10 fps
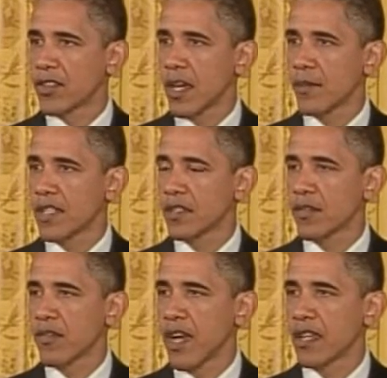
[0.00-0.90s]
companies to
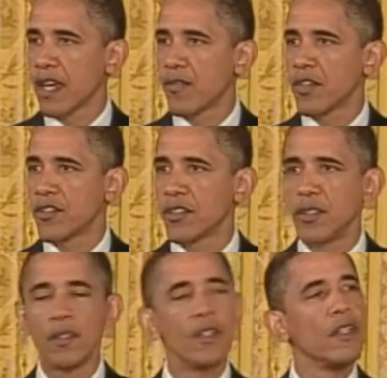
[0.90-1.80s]
provide coverage to